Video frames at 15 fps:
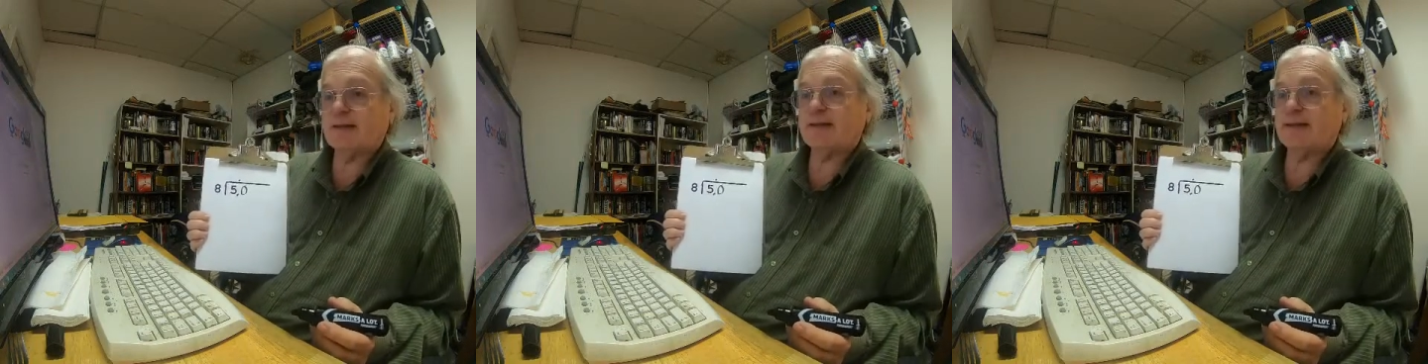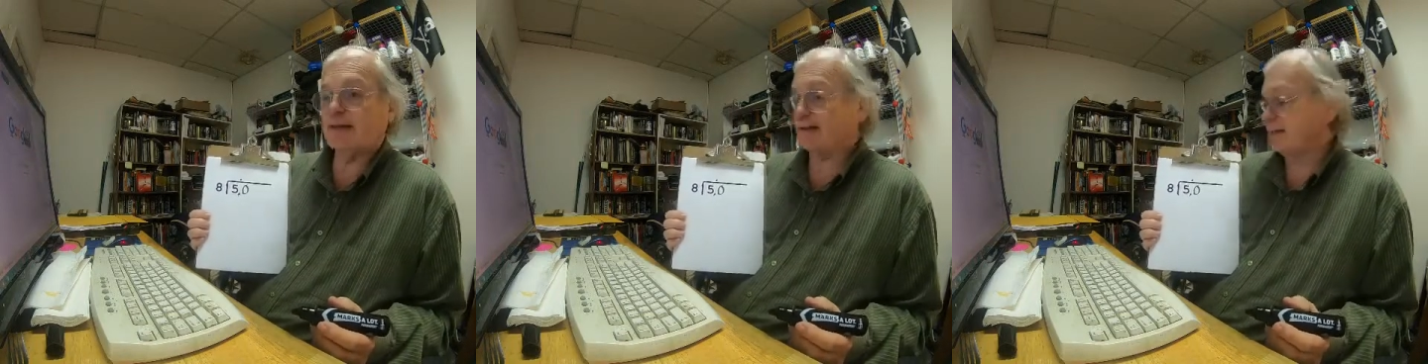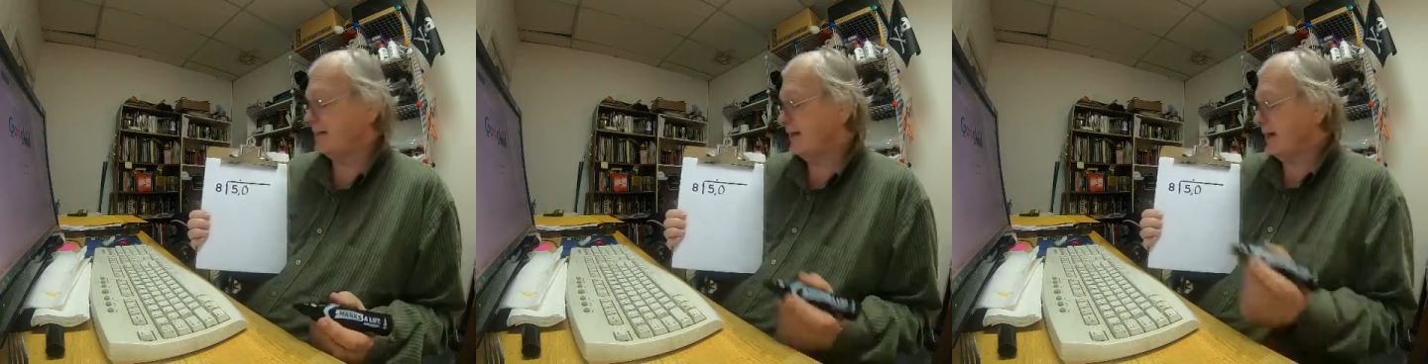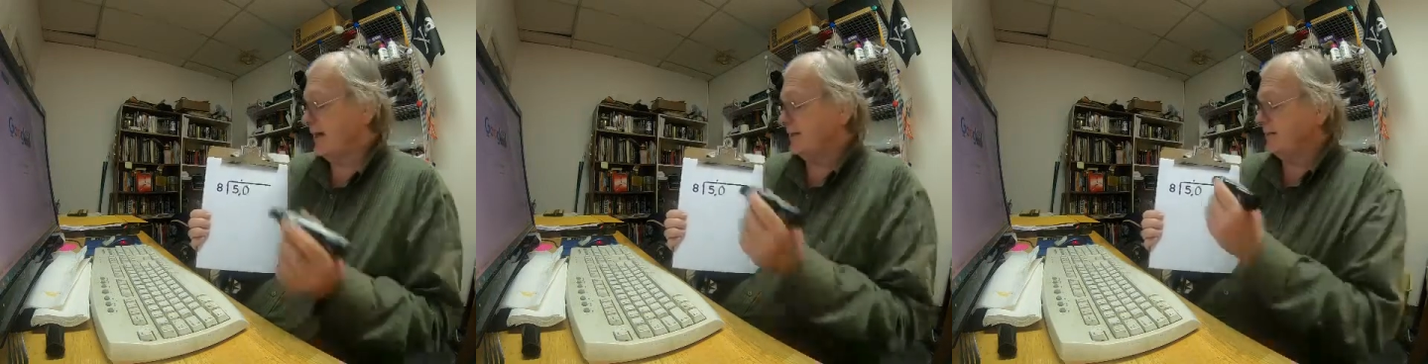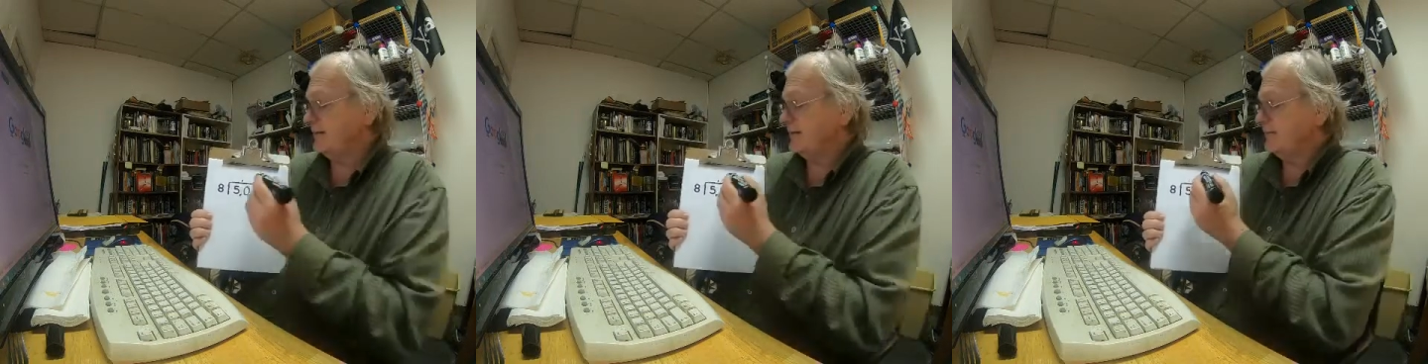
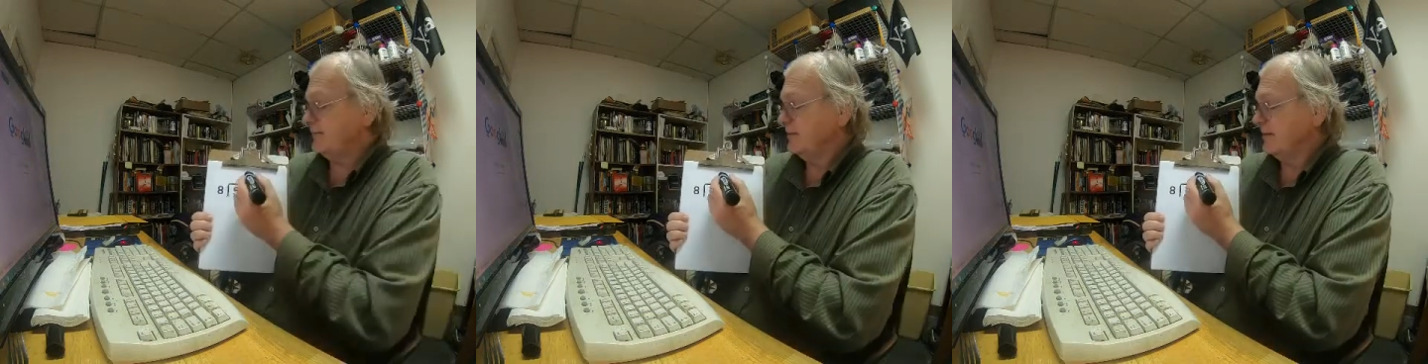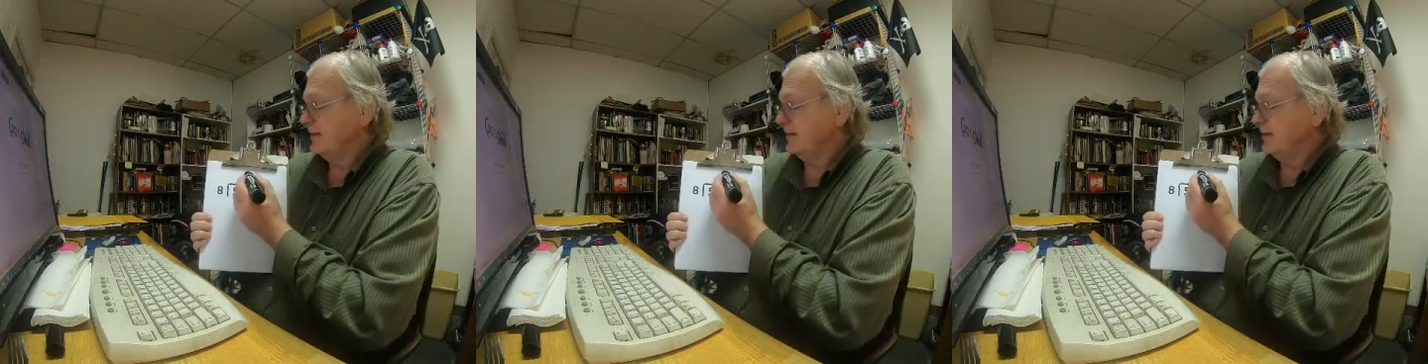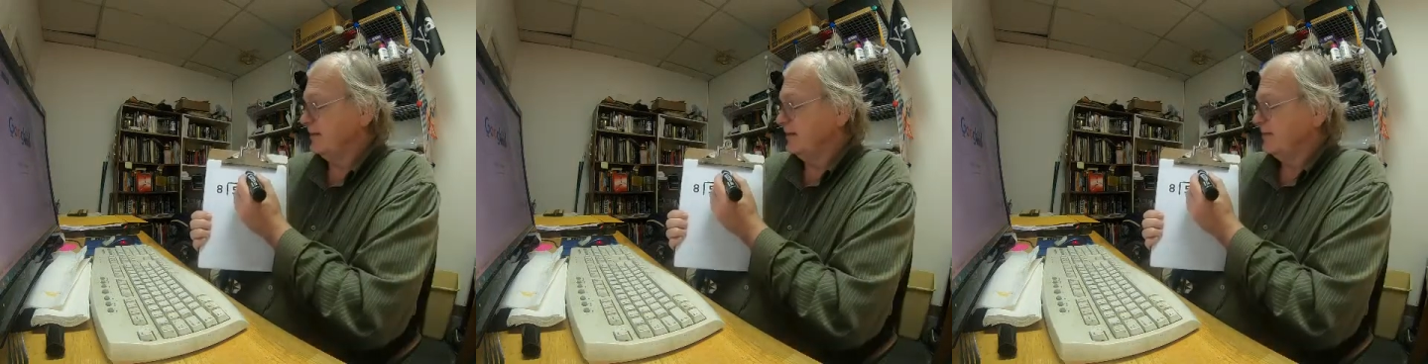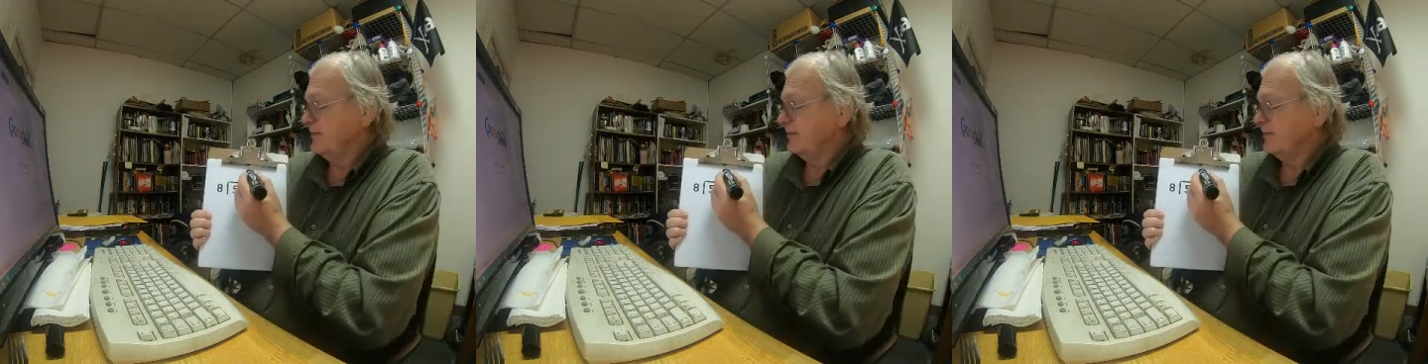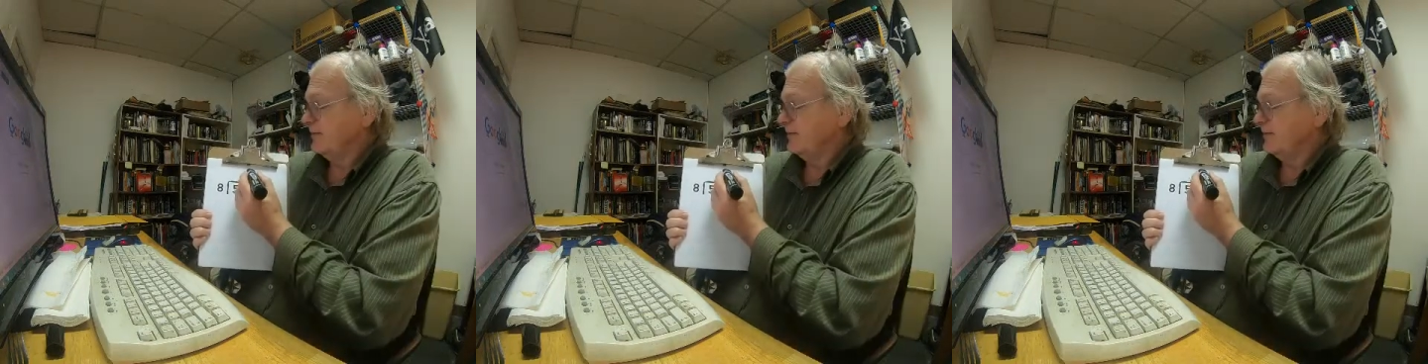6/10
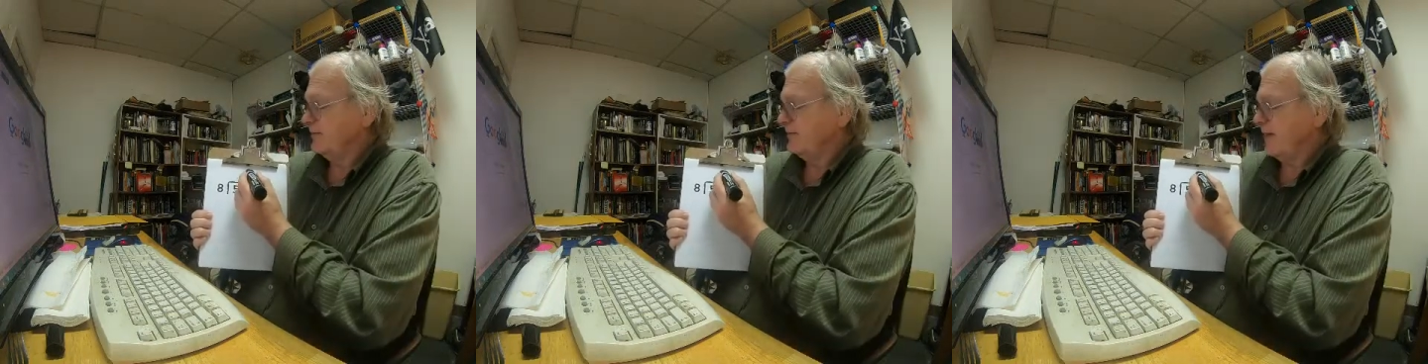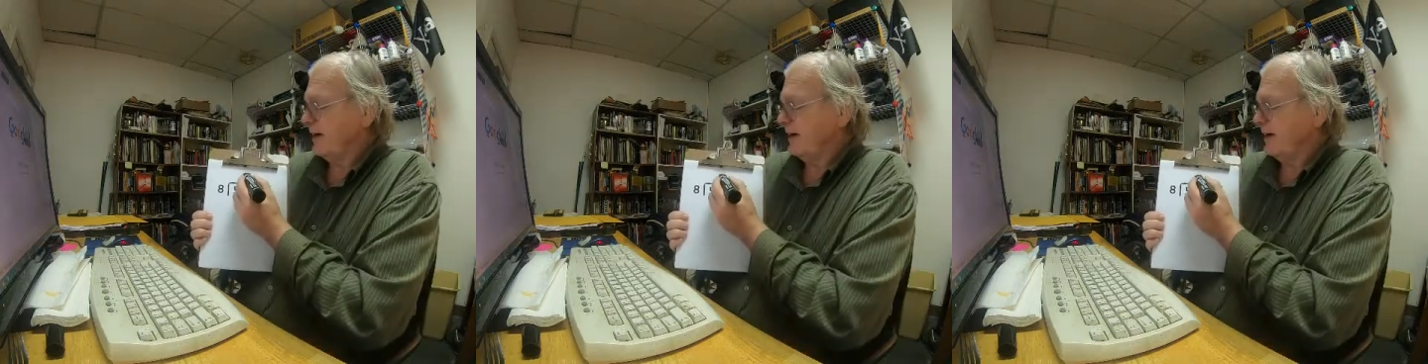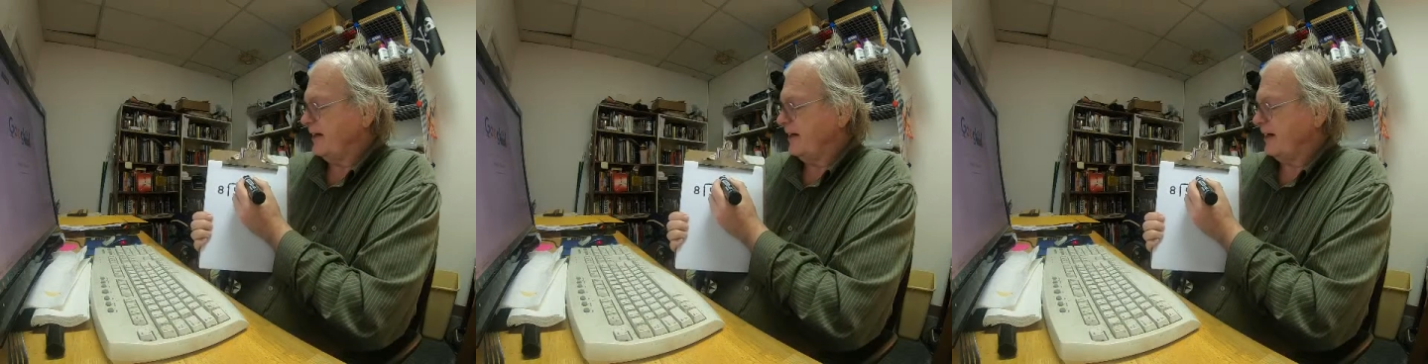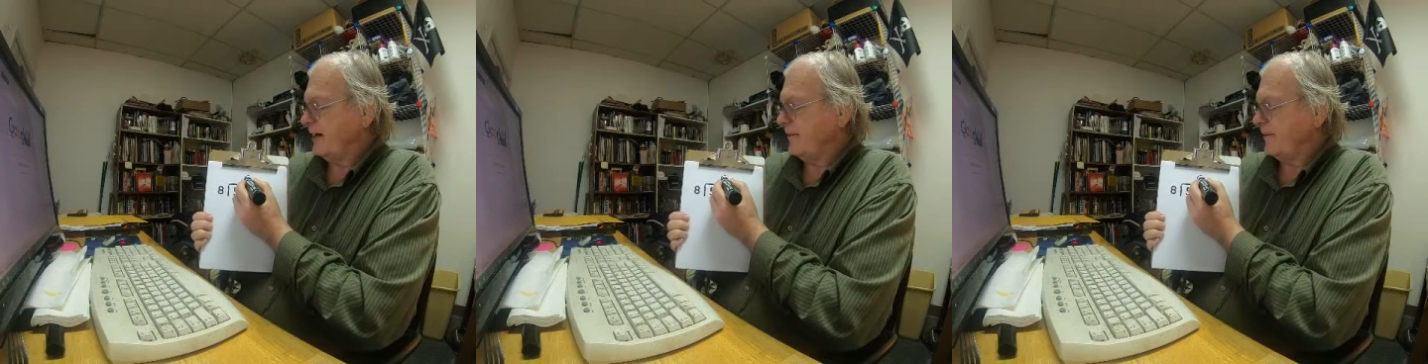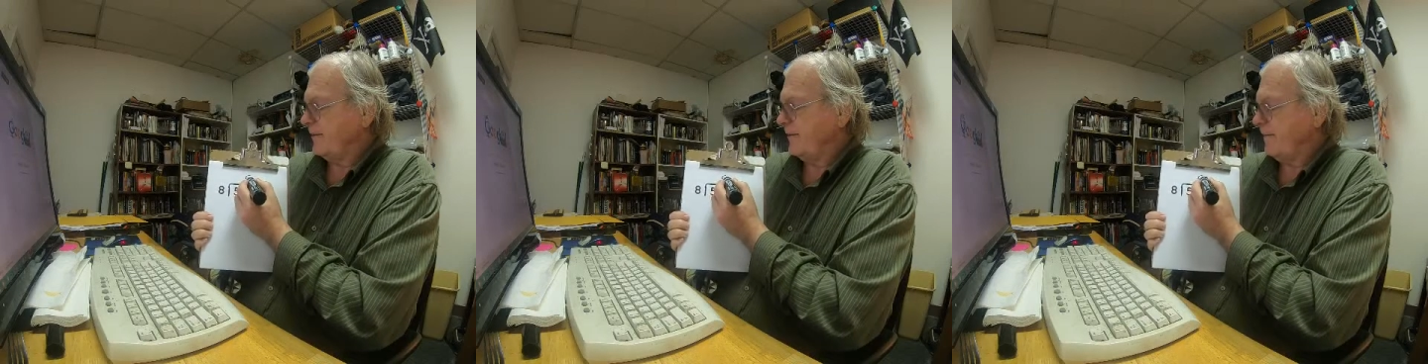right here.